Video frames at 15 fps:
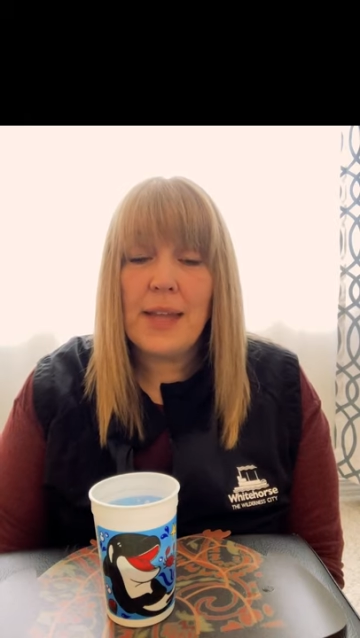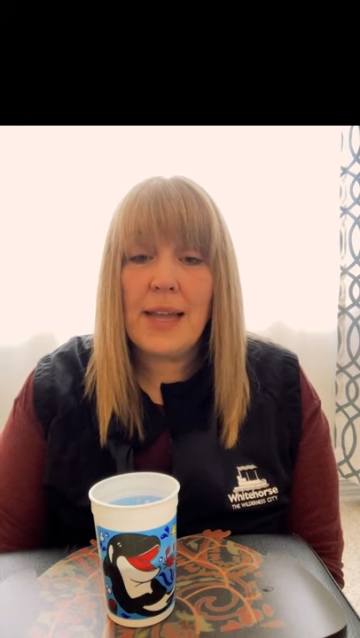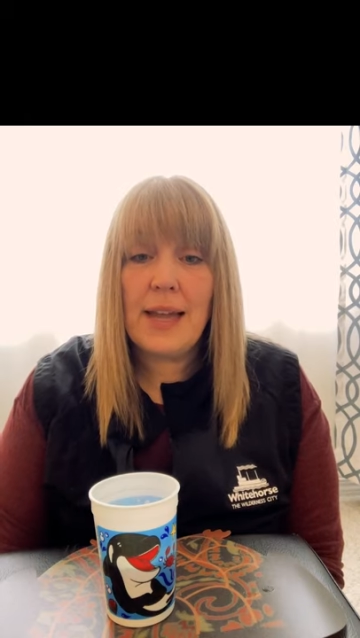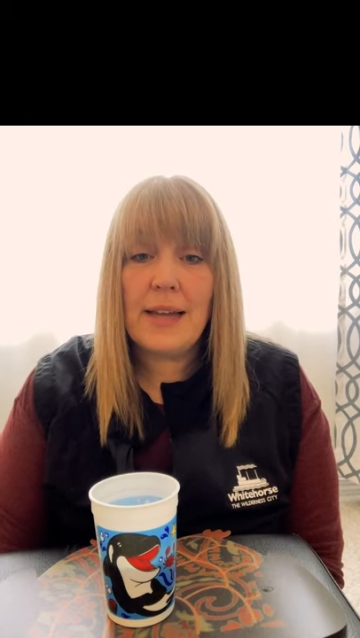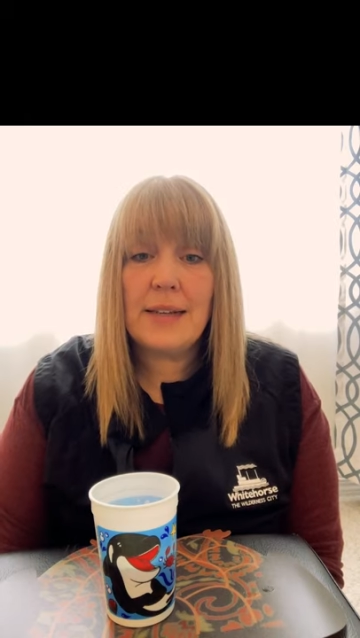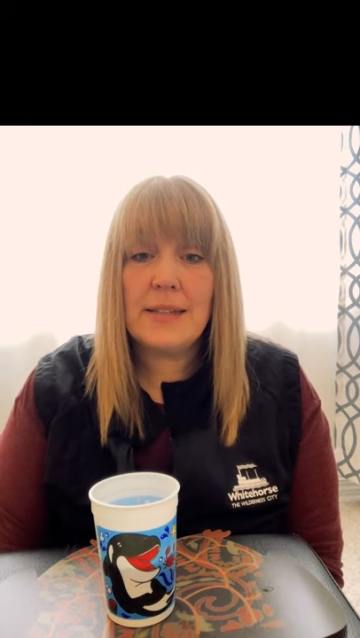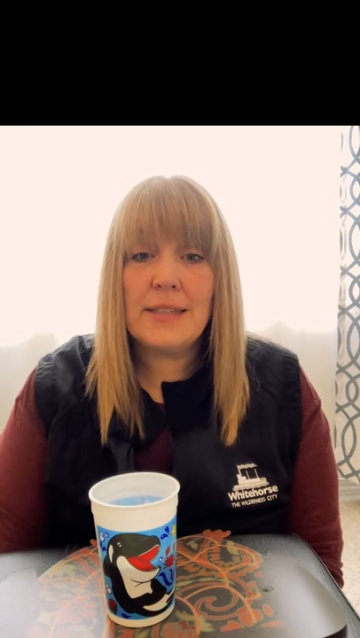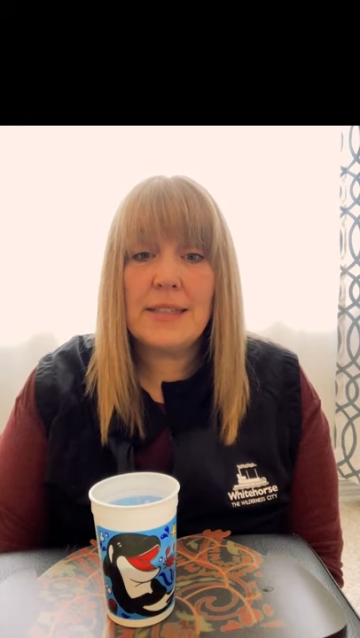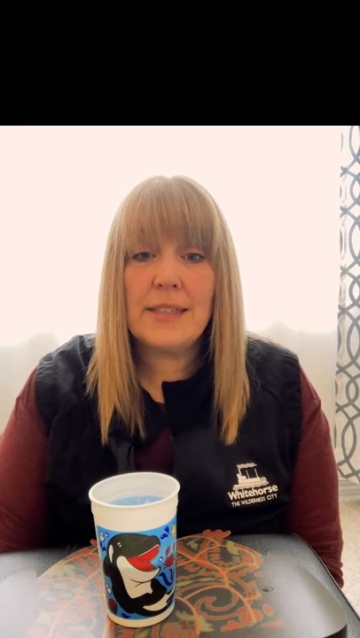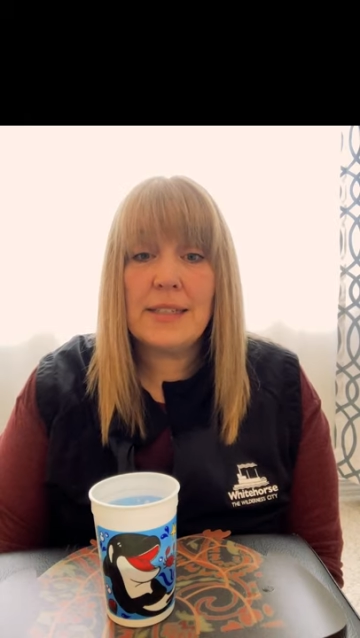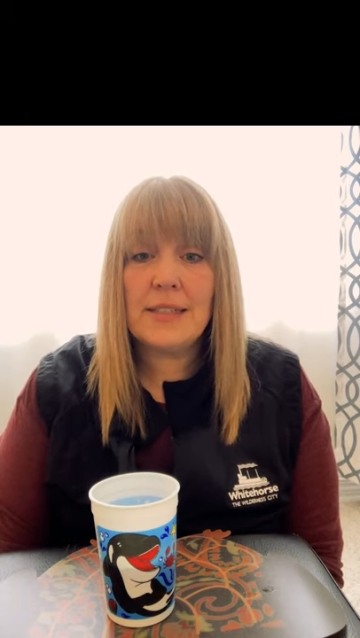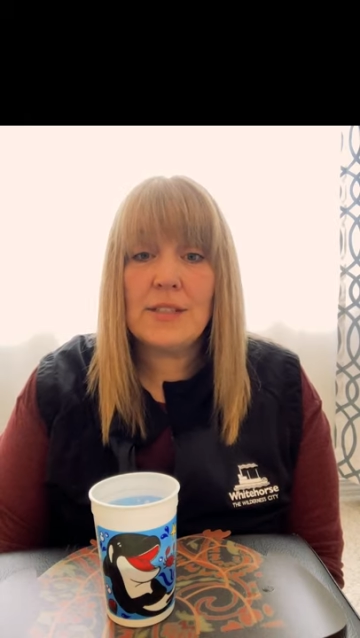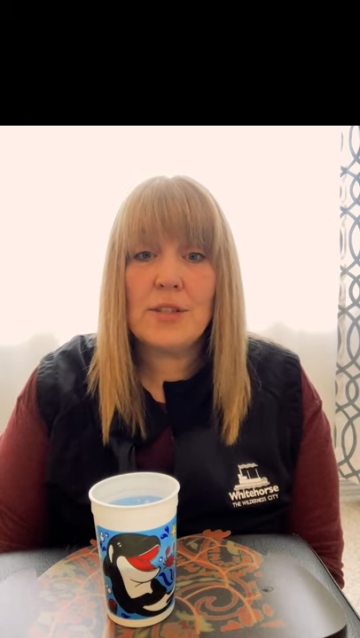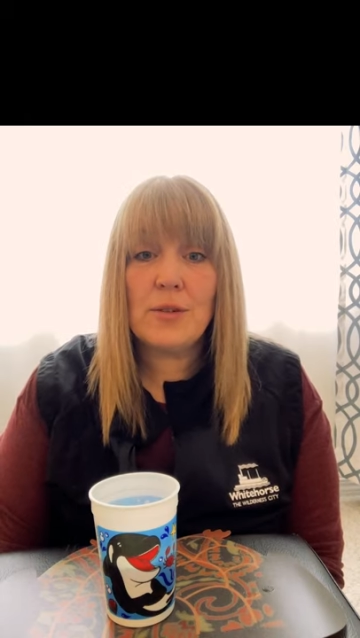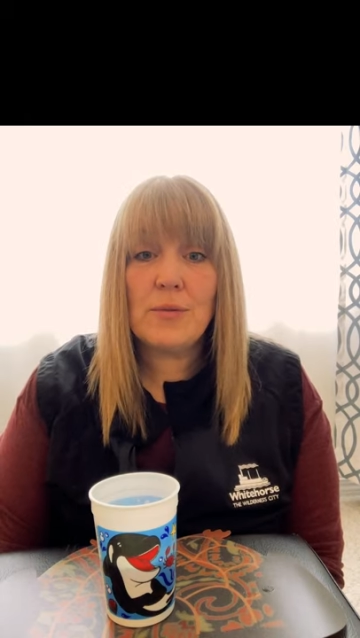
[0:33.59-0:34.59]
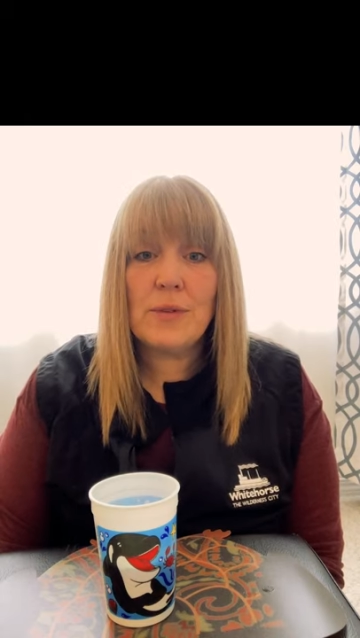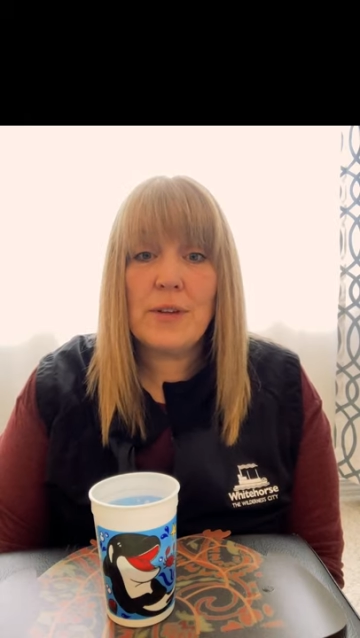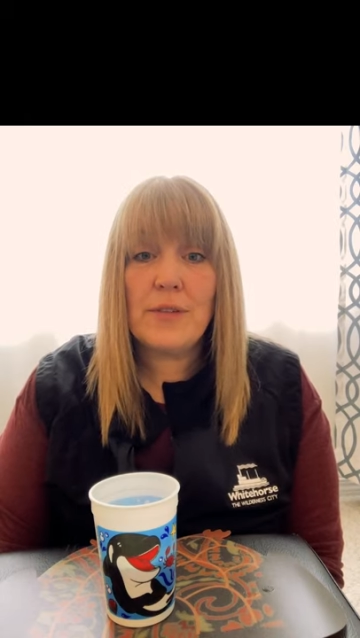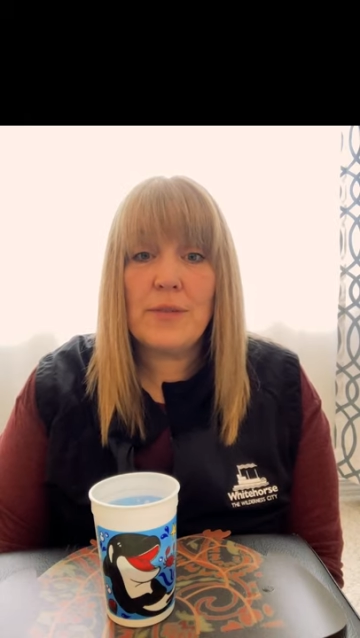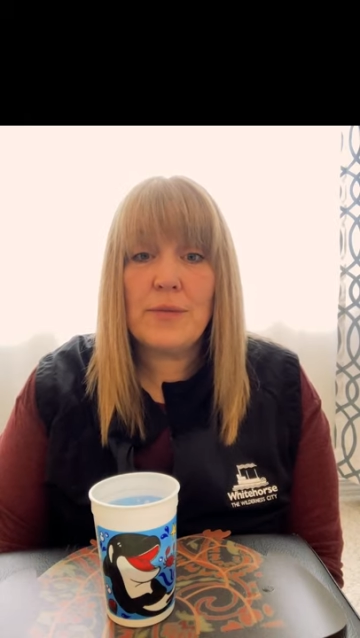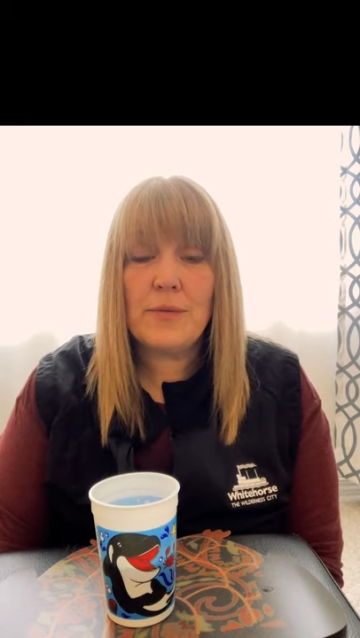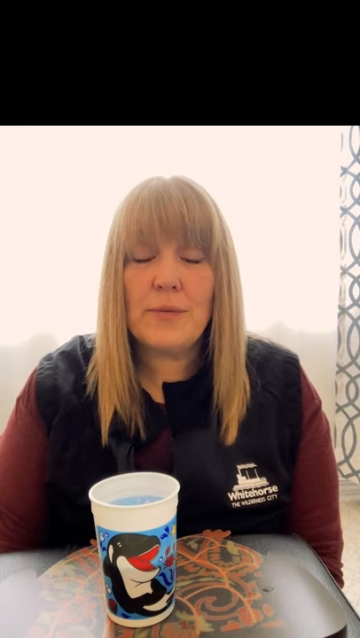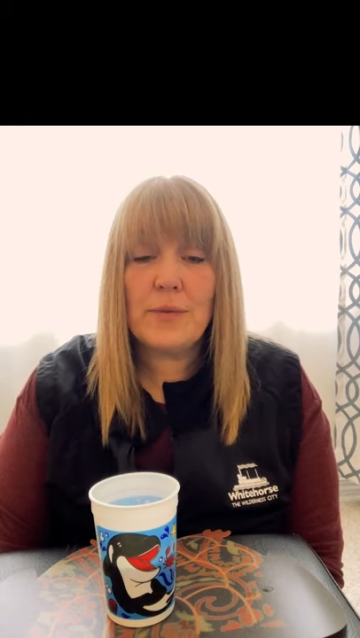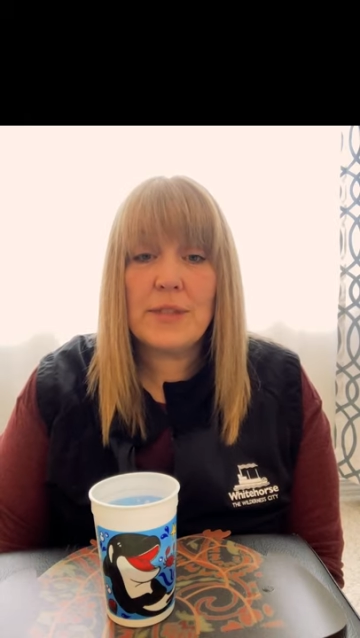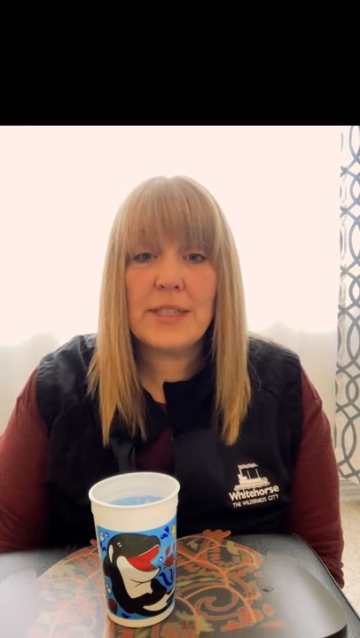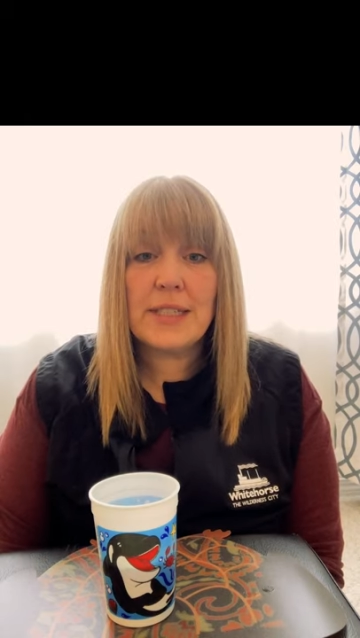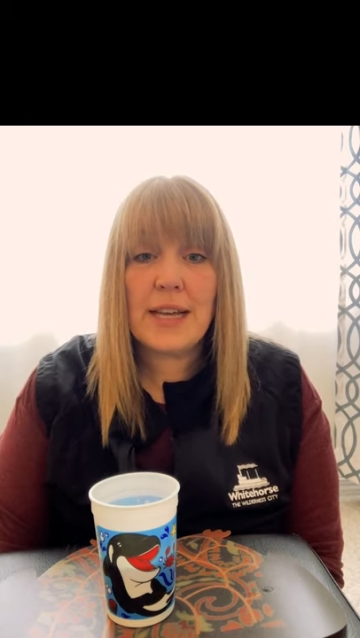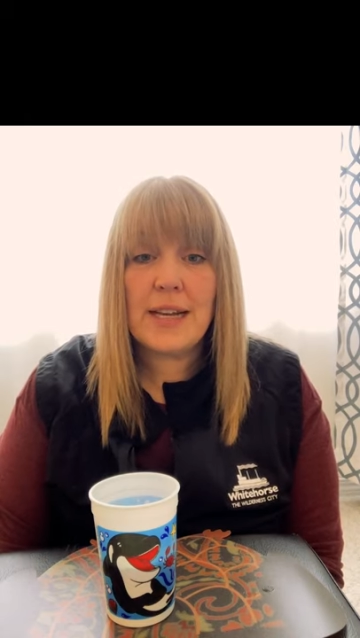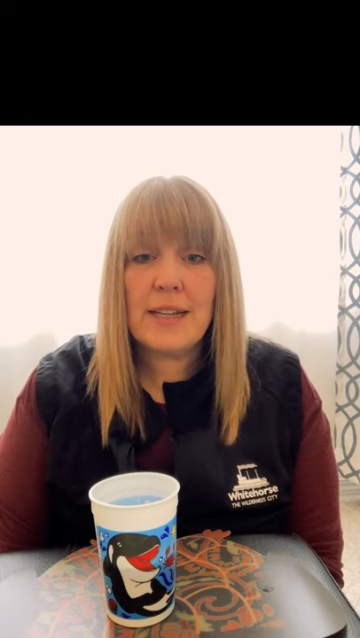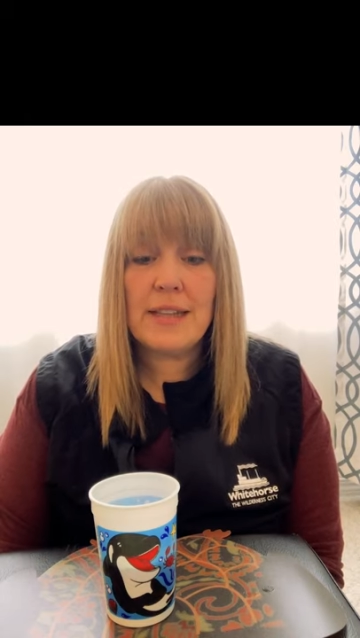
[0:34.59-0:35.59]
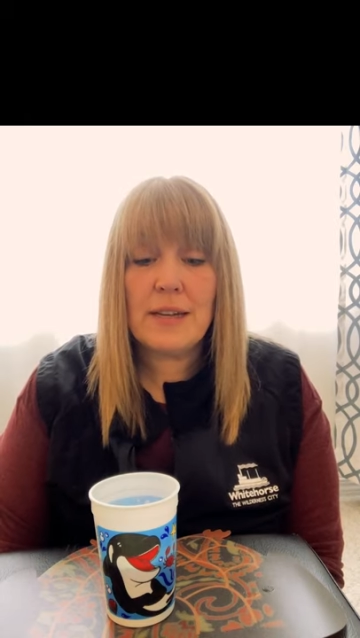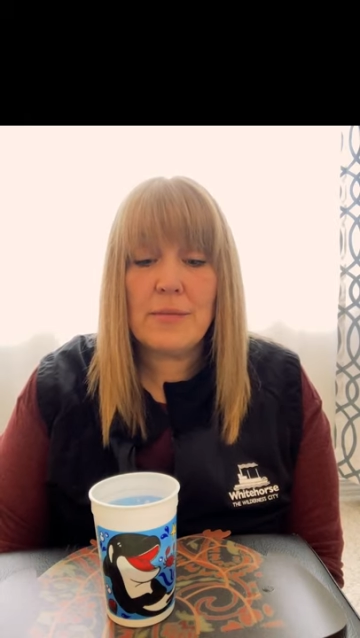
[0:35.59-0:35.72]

and so we decided